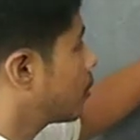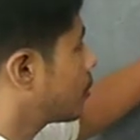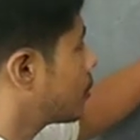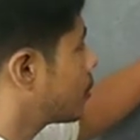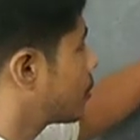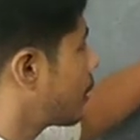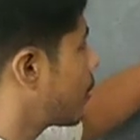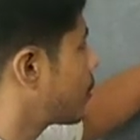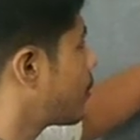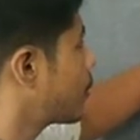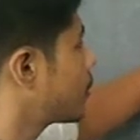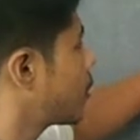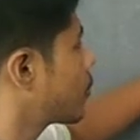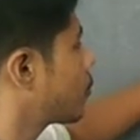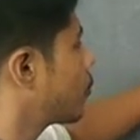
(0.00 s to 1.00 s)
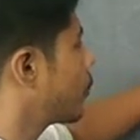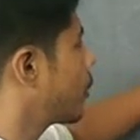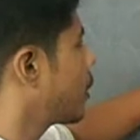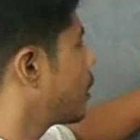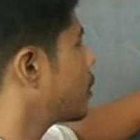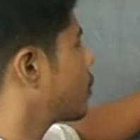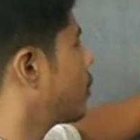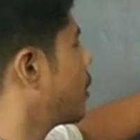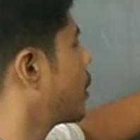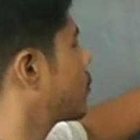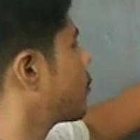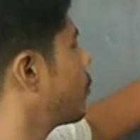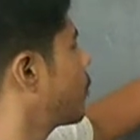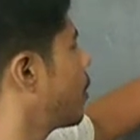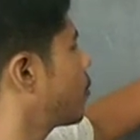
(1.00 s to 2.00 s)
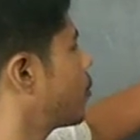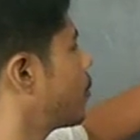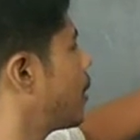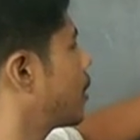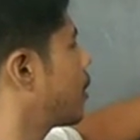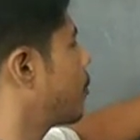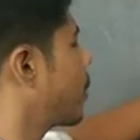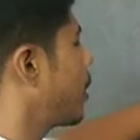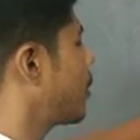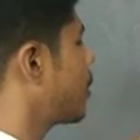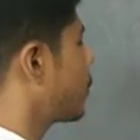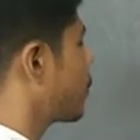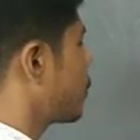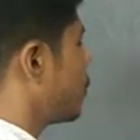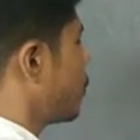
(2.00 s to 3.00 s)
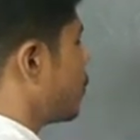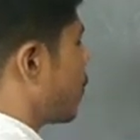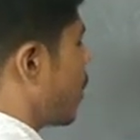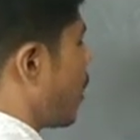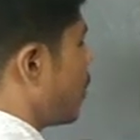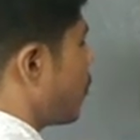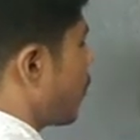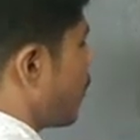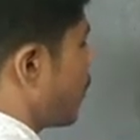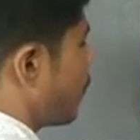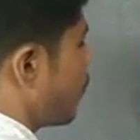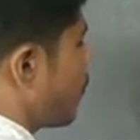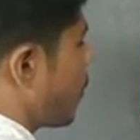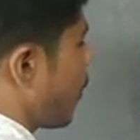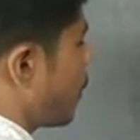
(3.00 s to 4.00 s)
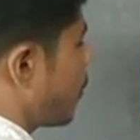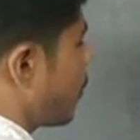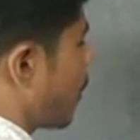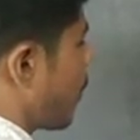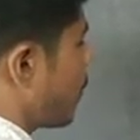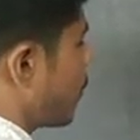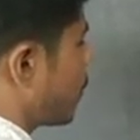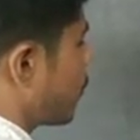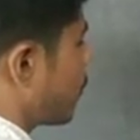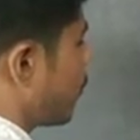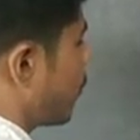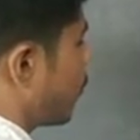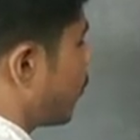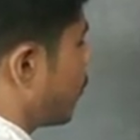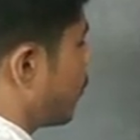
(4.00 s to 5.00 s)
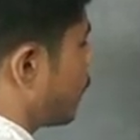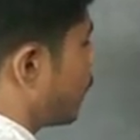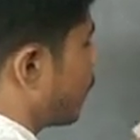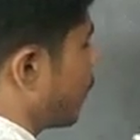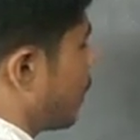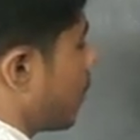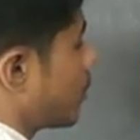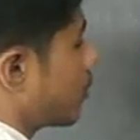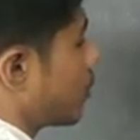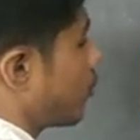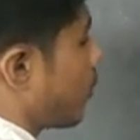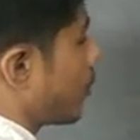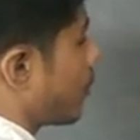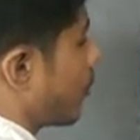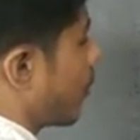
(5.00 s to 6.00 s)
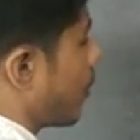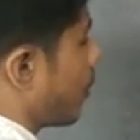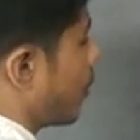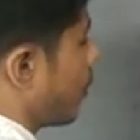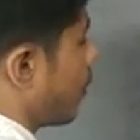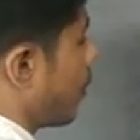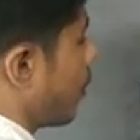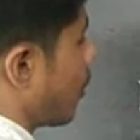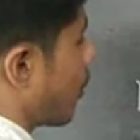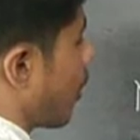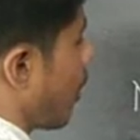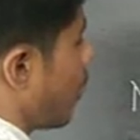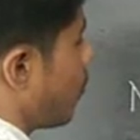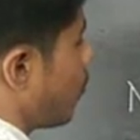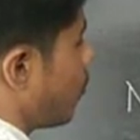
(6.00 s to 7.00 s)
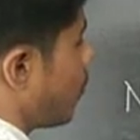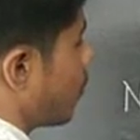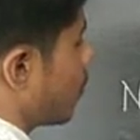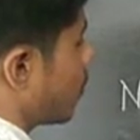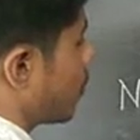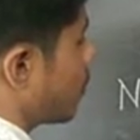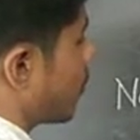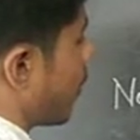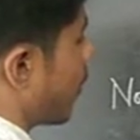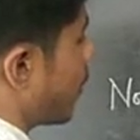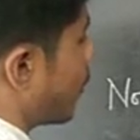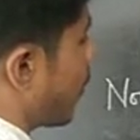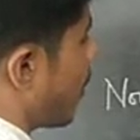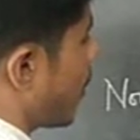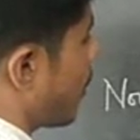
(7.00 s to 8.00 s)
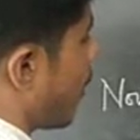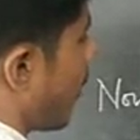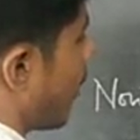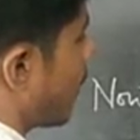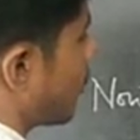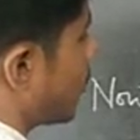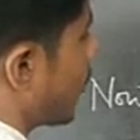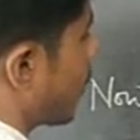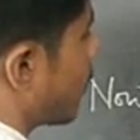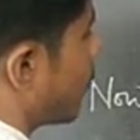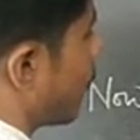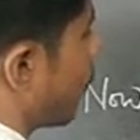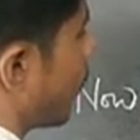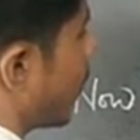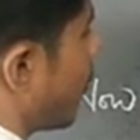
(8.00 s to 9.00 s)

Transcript: z1 z2 we need, so that's why we have to multiply these two. Now if we multiply these two, let's see what we get. Now z1 and z2,